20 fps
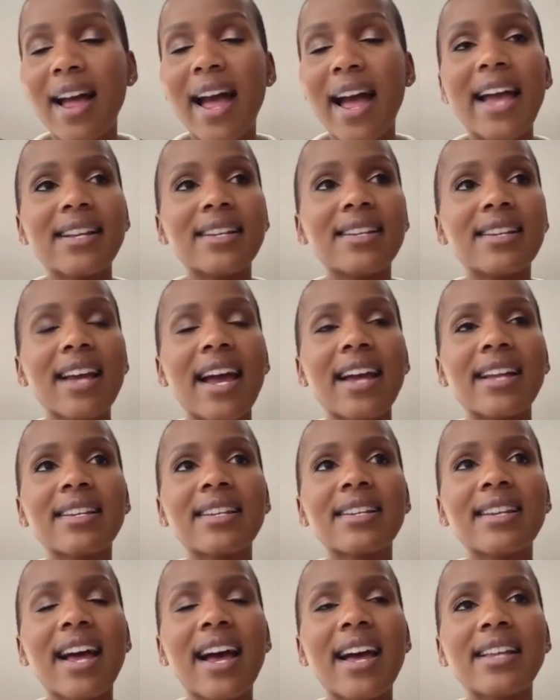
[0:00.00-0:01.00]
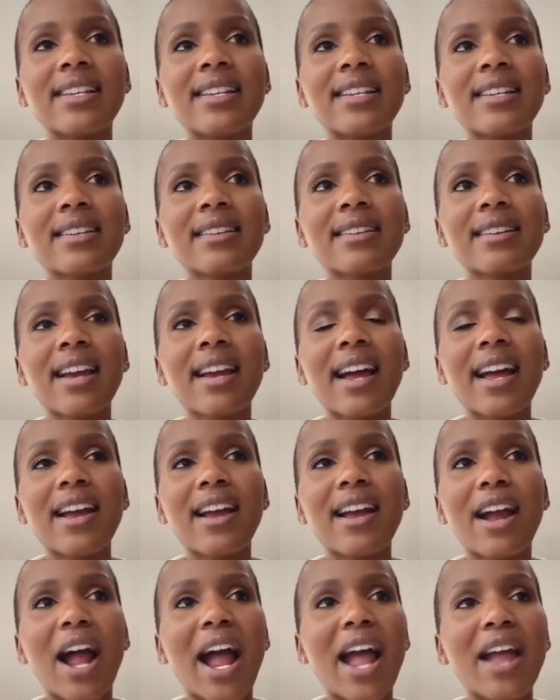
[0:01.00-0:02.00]
And
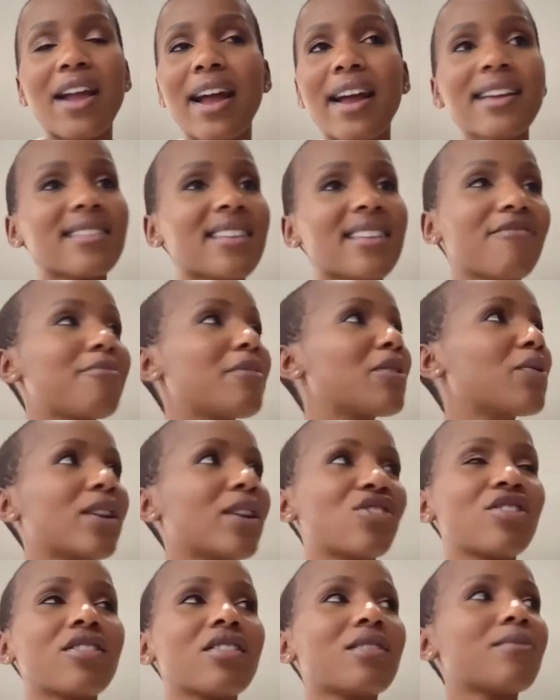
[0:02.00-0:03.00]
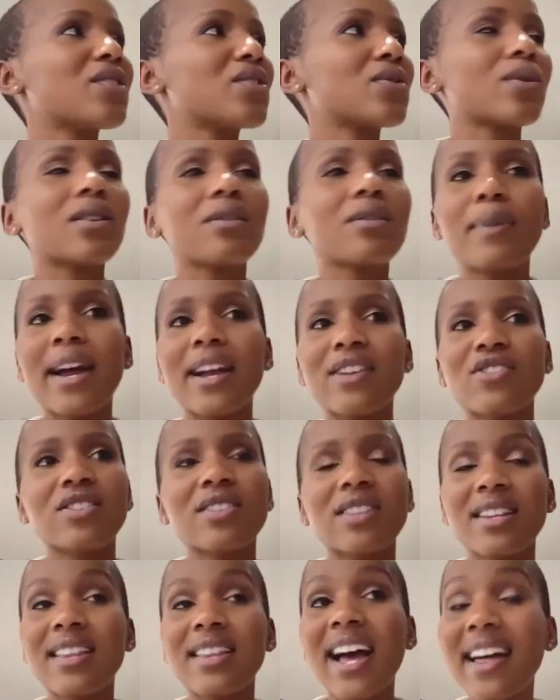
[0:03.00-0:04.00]
I, as I've been watching the Miss World
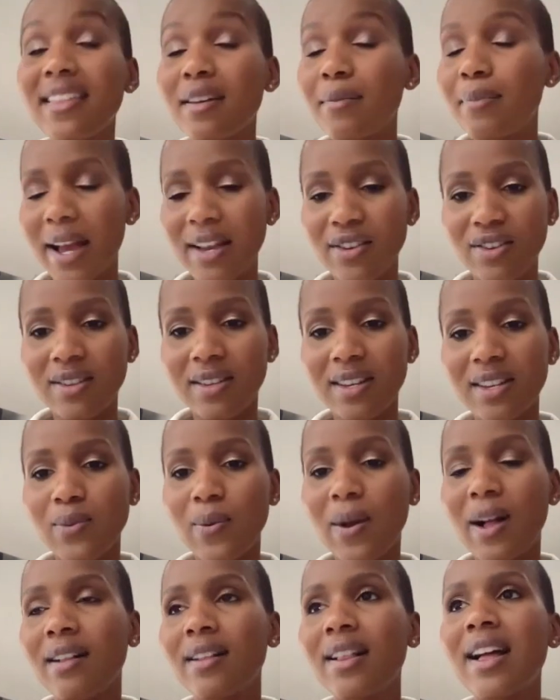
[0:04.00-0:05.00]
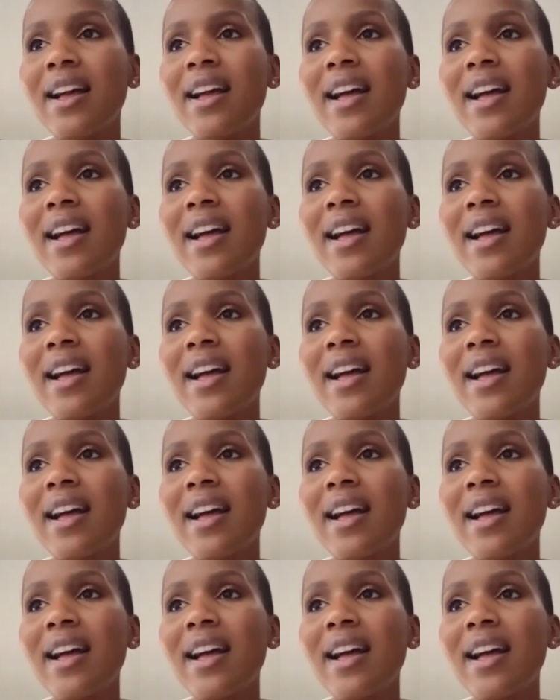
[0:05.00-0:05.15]
pageant and the other pageants as well,